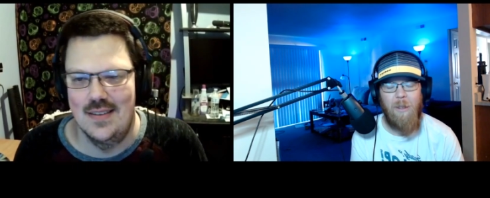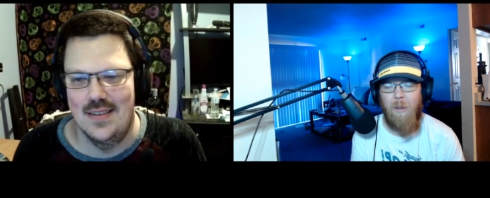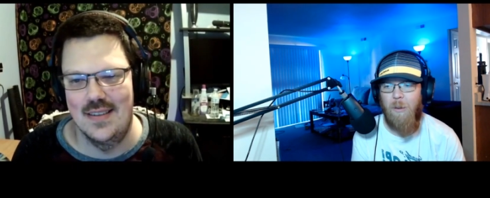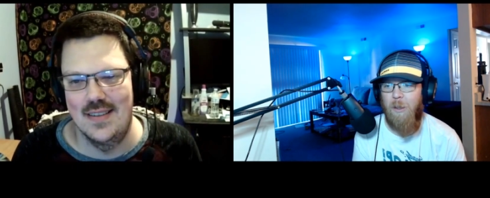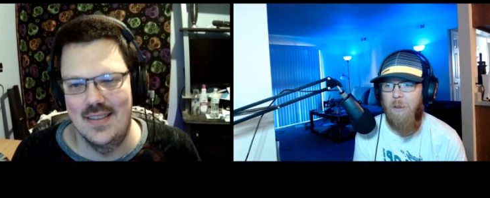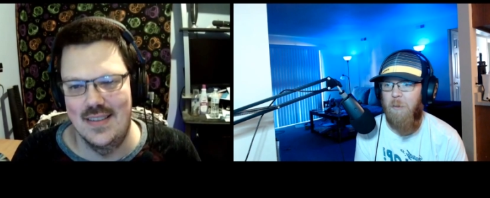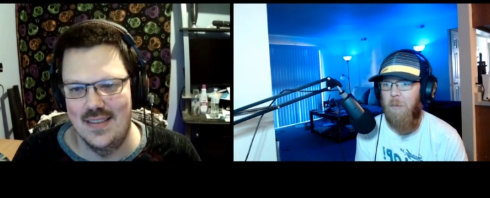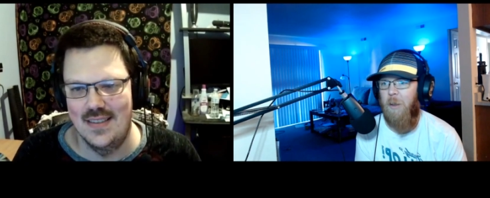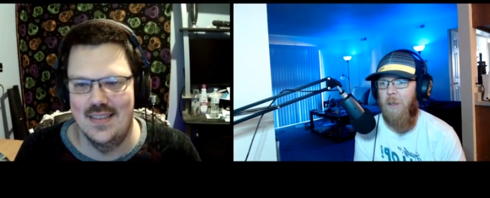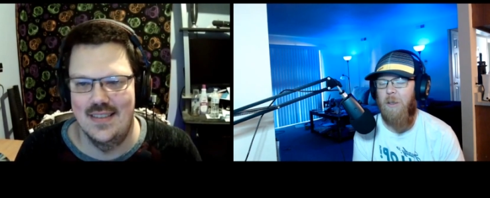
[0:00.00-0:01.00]
Speaker 1: We're here for
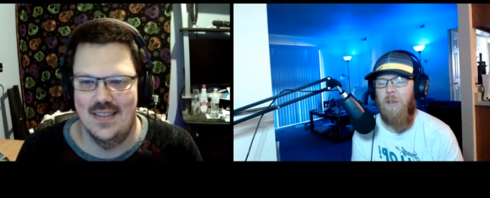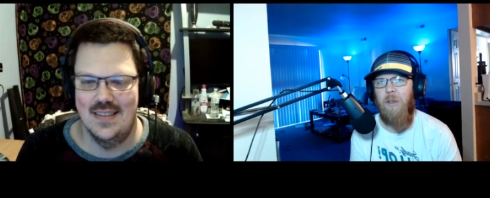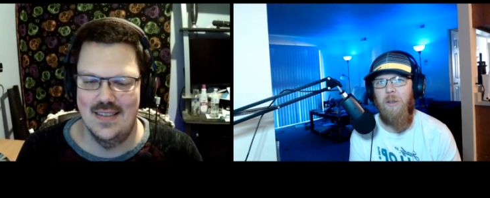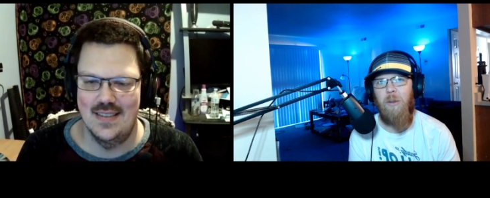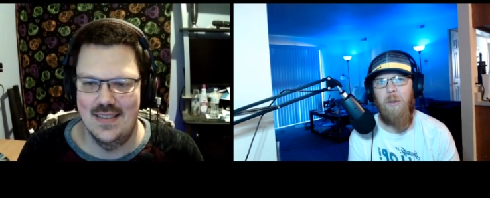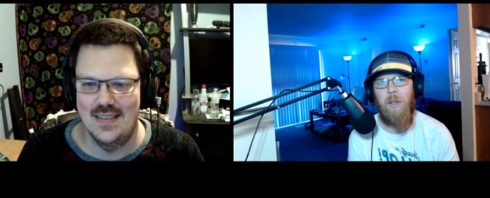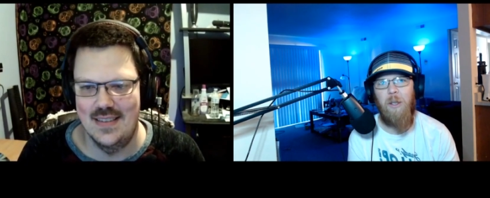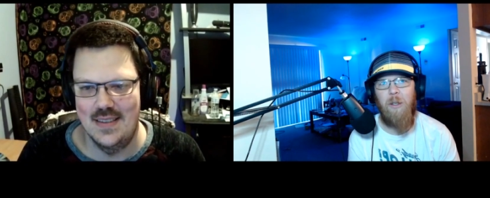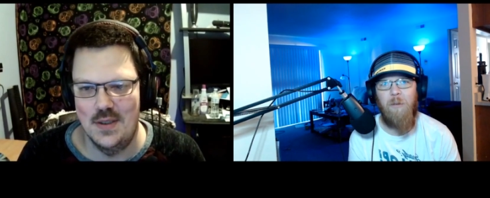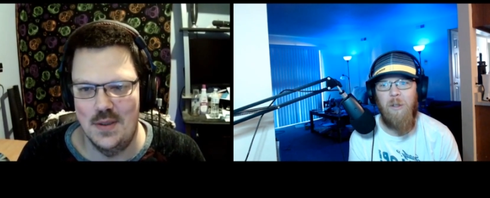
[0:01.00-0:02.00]
part two
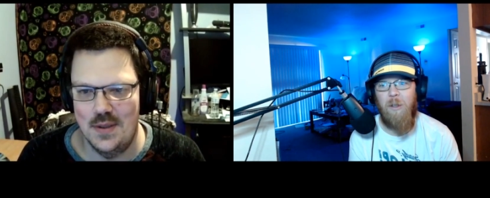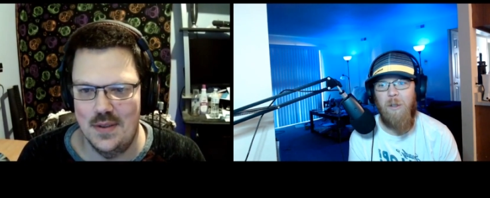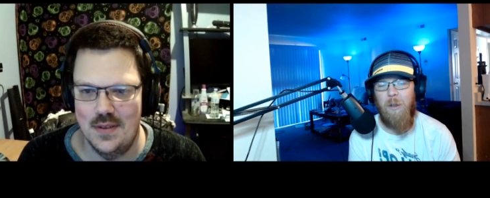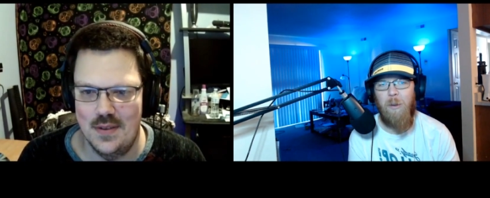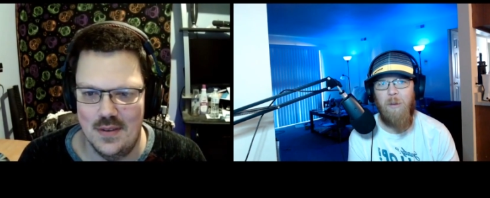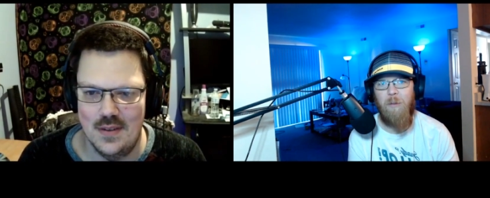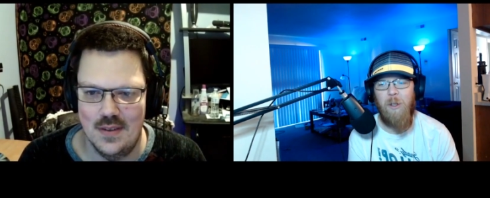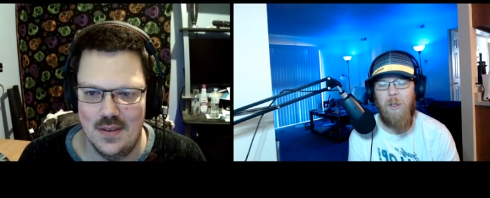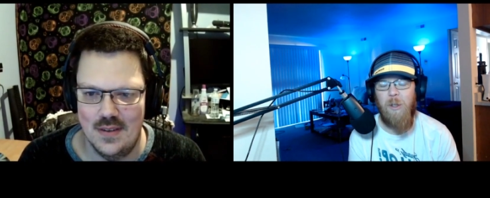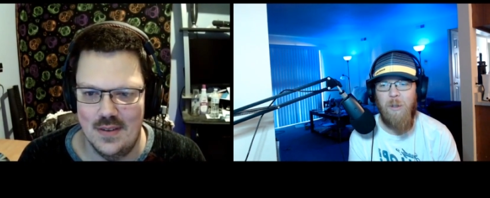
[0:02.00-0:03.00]
of the new
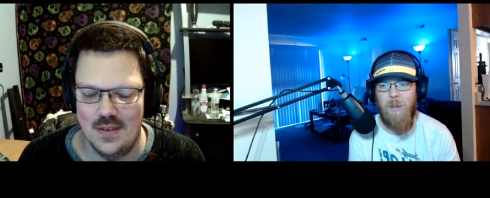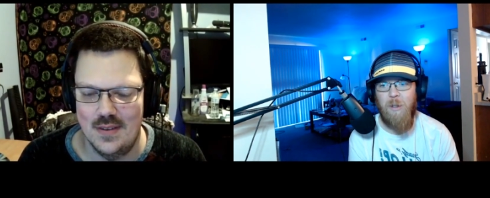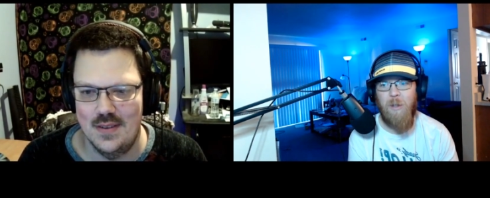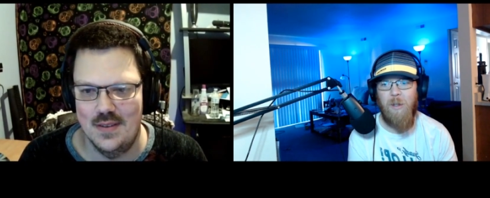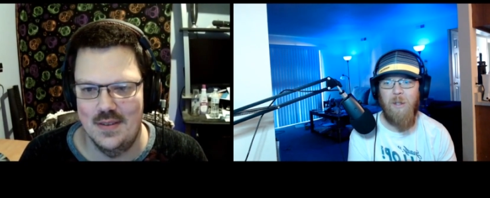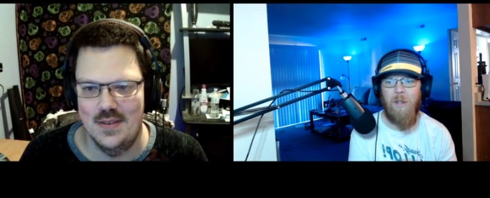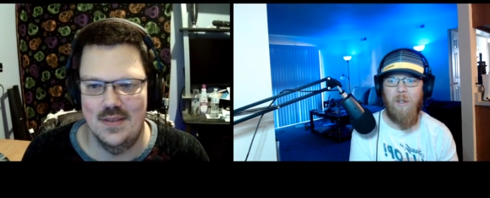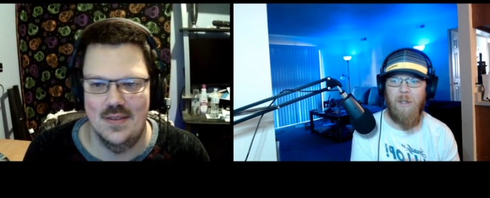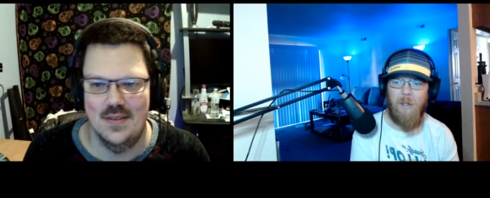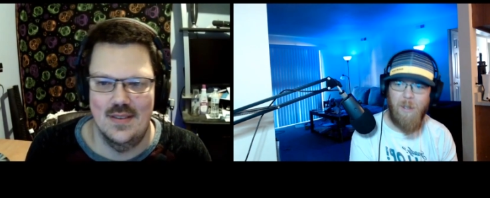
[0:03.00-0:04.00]
inventions,
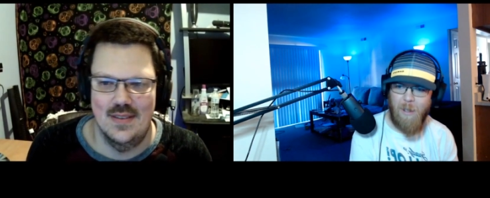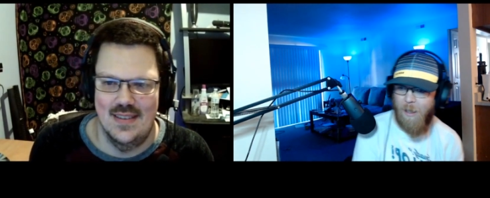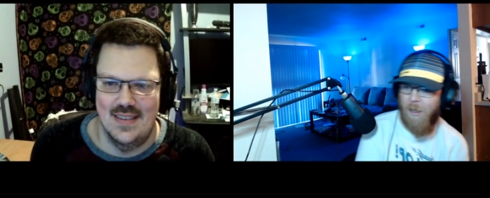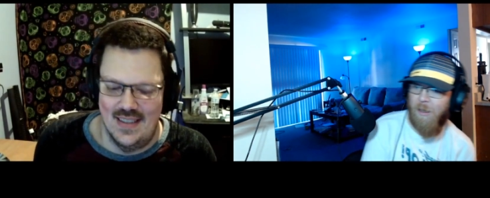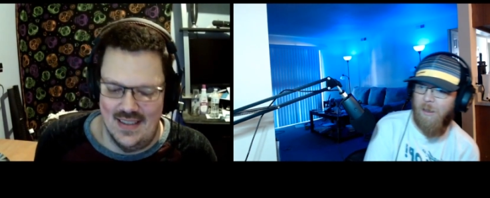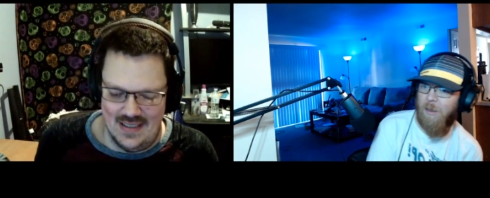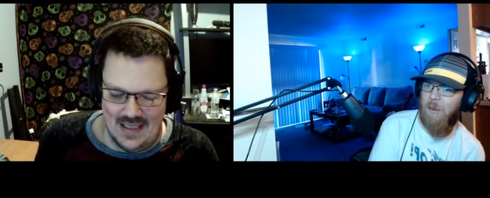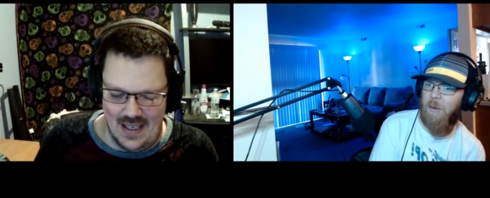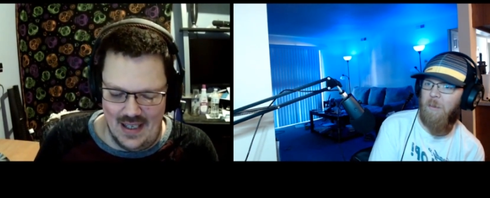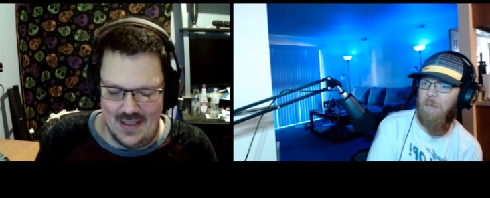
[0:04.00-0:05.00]
and uh,
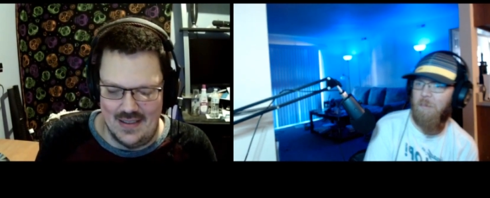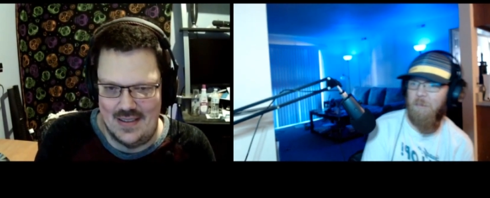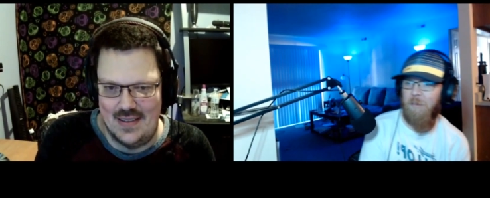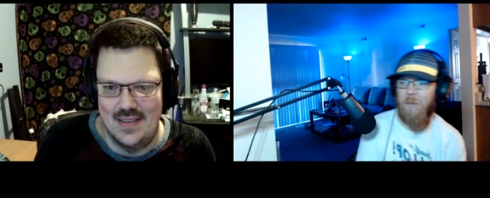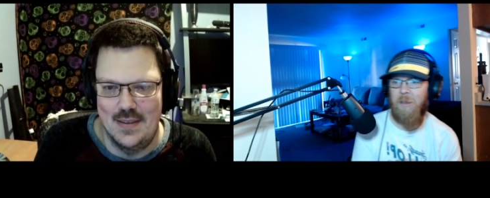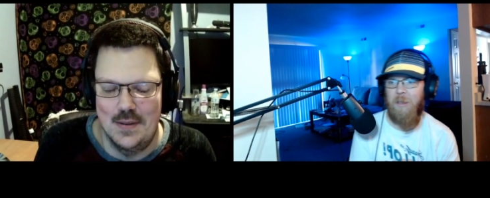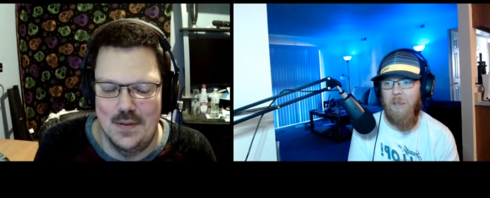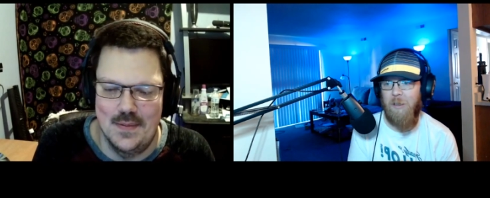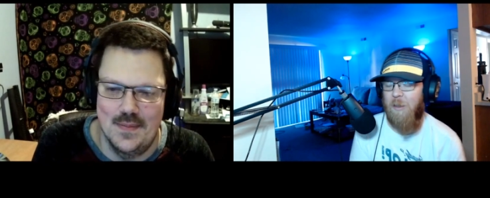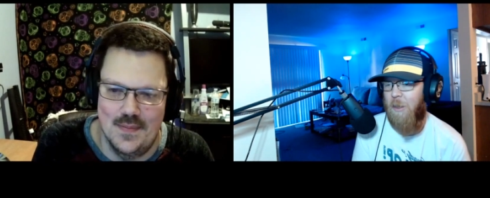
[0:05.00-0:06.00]
yes. let's get
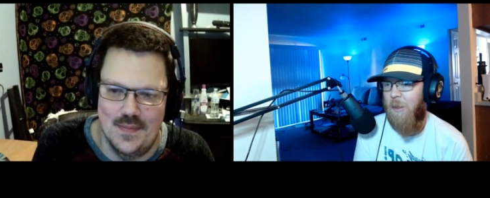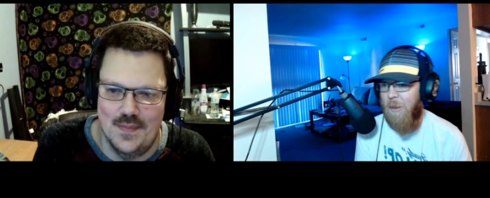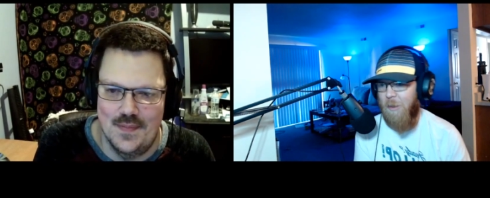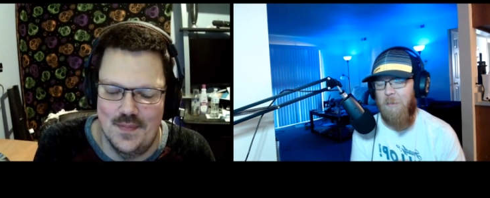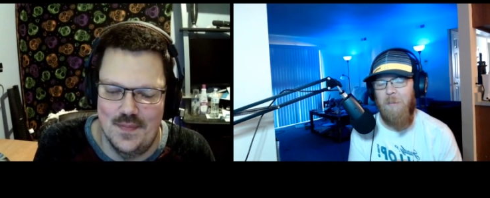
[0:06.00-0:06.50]
started.